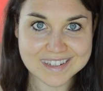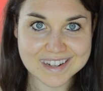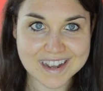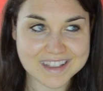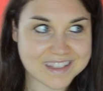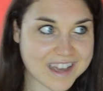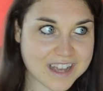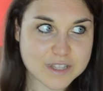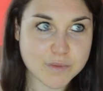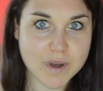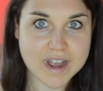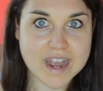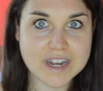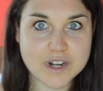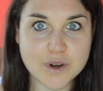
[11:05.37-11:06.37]
And that's why
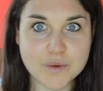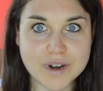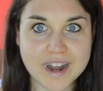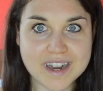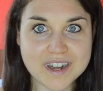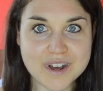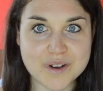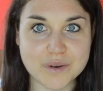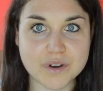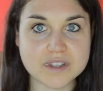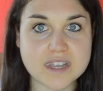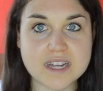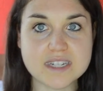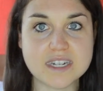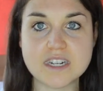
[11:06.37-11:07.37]
I know what I know, because
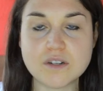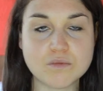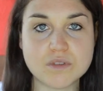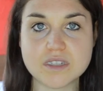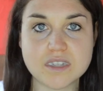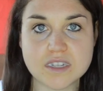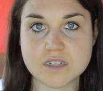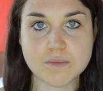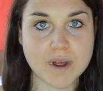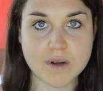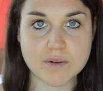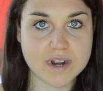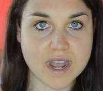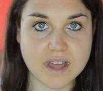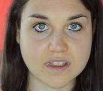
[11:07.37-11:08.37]
I didn't resist my
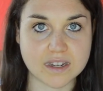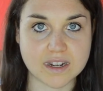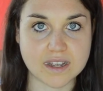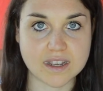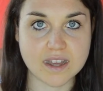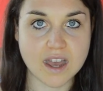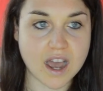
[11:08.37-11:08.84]
reality.